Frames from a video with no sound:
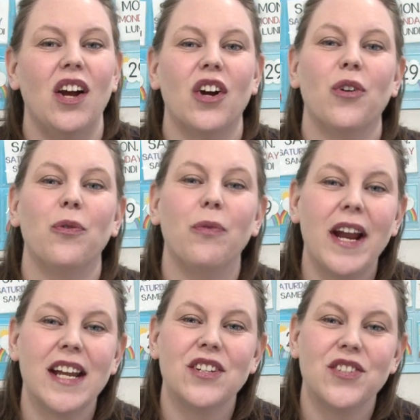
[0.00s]

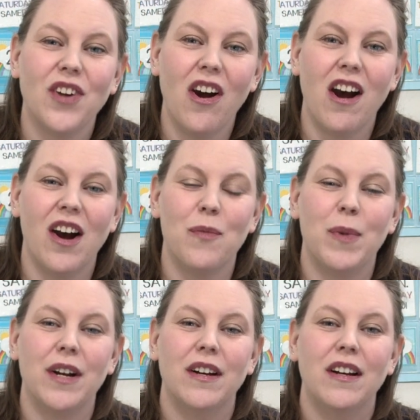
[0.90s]
Great
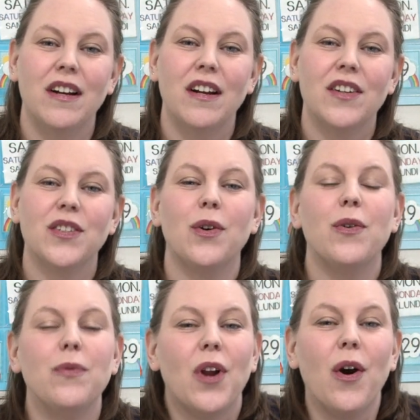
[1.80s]
job. So who
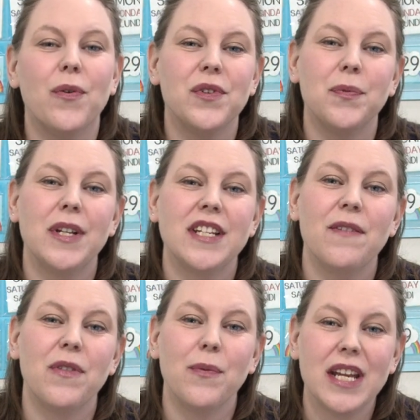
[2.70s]
knows what day
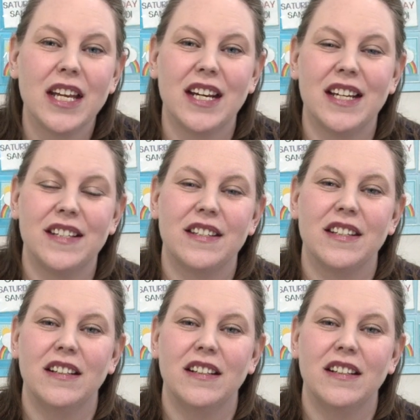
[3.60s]
of the week it is?